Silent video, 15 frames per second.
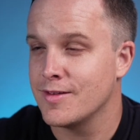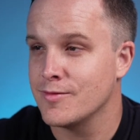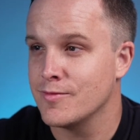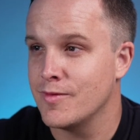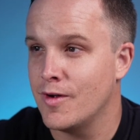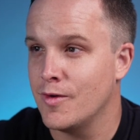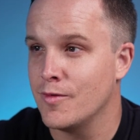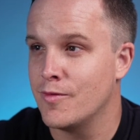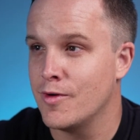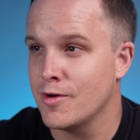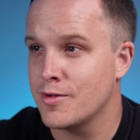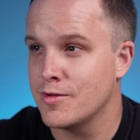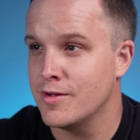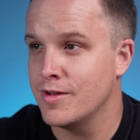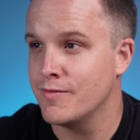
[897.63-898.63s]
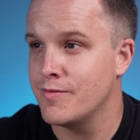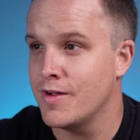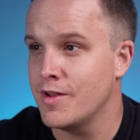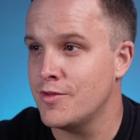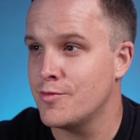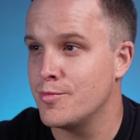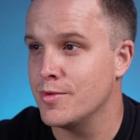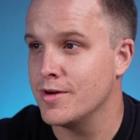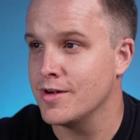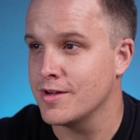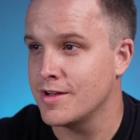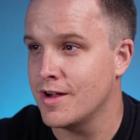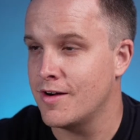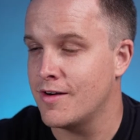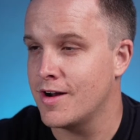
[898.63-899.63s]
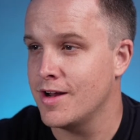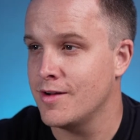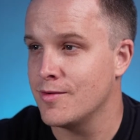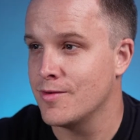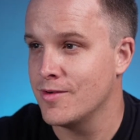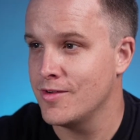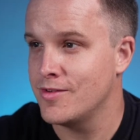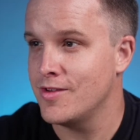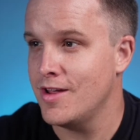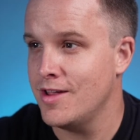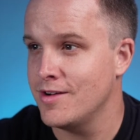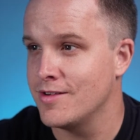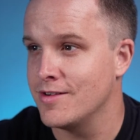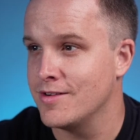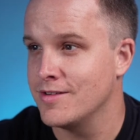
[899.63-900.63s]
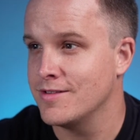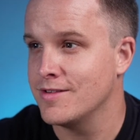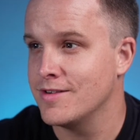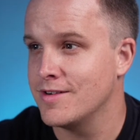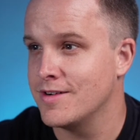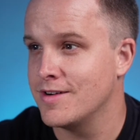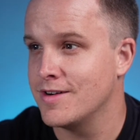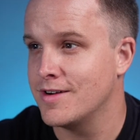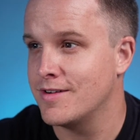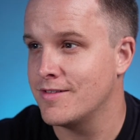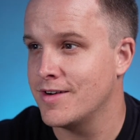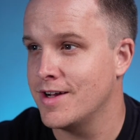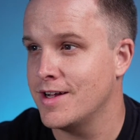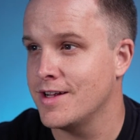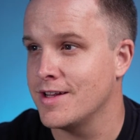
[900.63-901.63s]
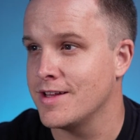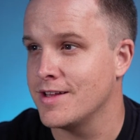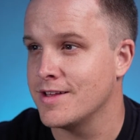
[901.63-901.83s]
Oh, vertical on Facebook. All right. Horizontal. All right.